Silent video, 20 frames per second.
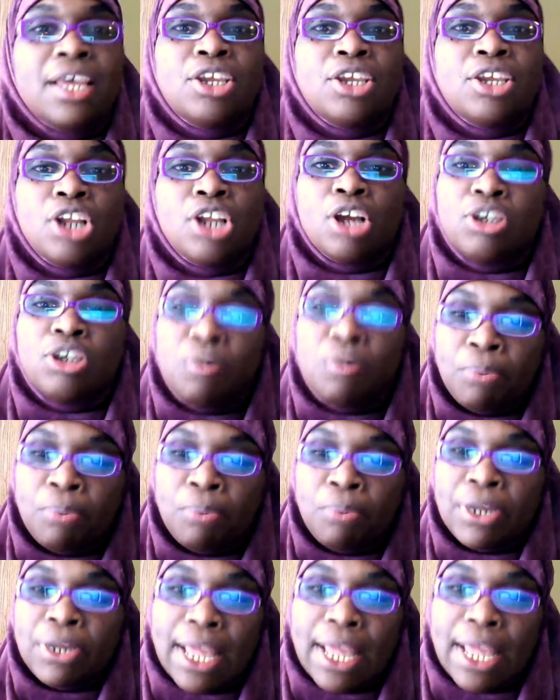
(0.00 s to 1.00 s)
You
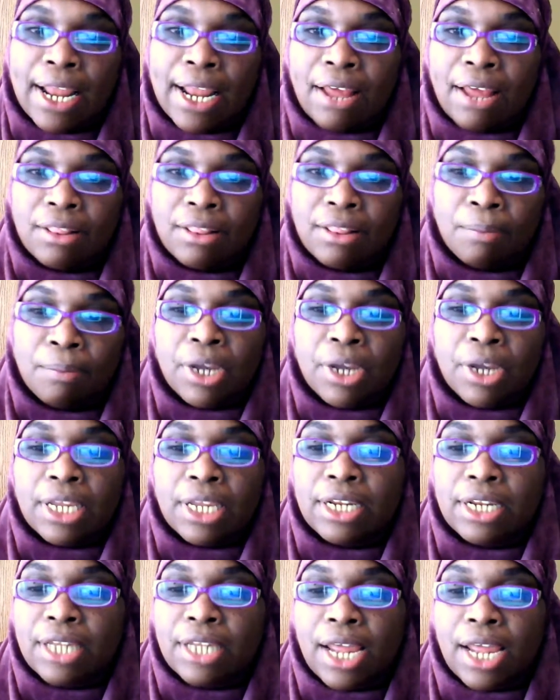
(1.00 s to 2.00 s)
bring that out in the book,
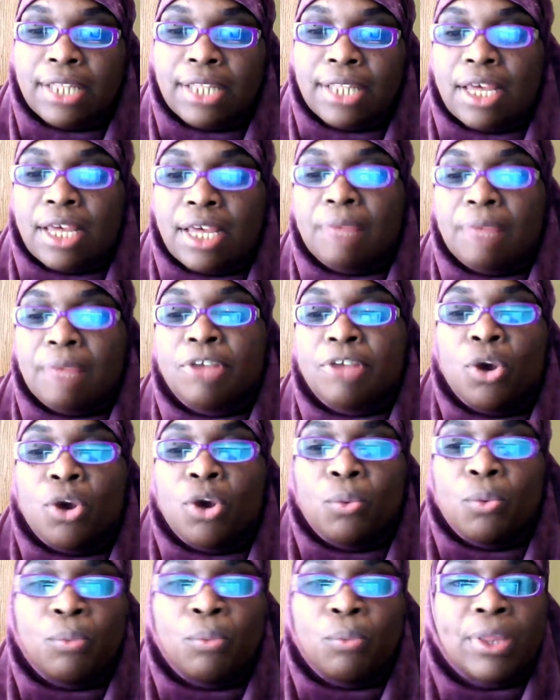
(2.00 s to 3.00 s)
and a lot of times
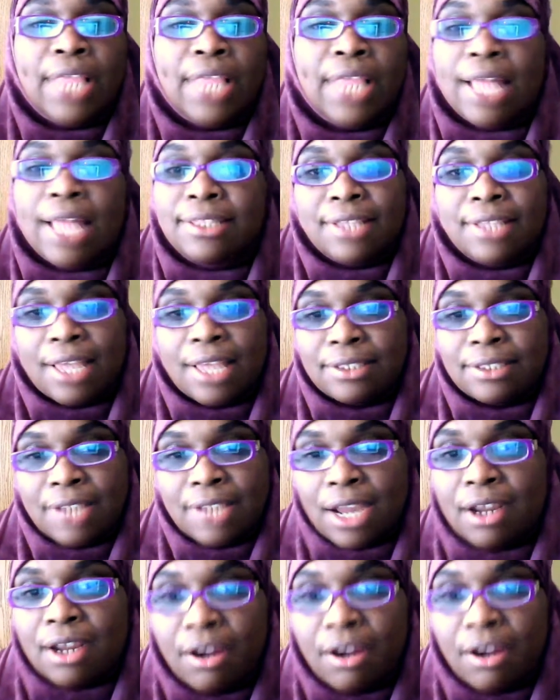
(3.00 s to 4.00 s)
that's
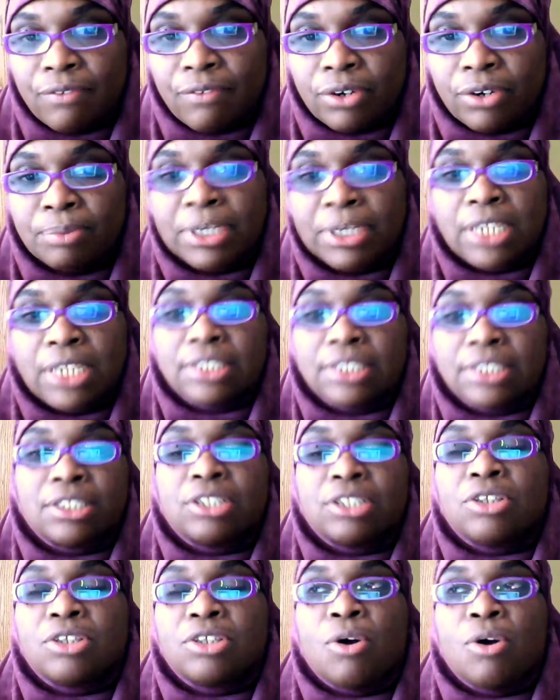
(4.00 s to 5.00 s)
not covered because it's
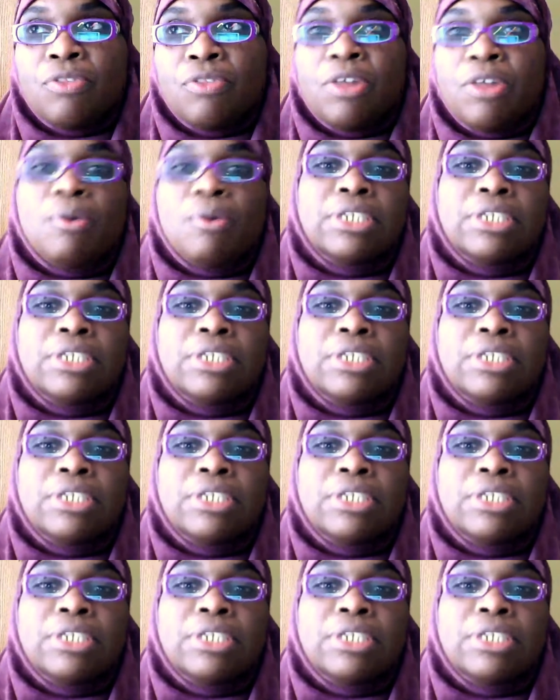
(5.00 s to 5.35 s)
this whole thing.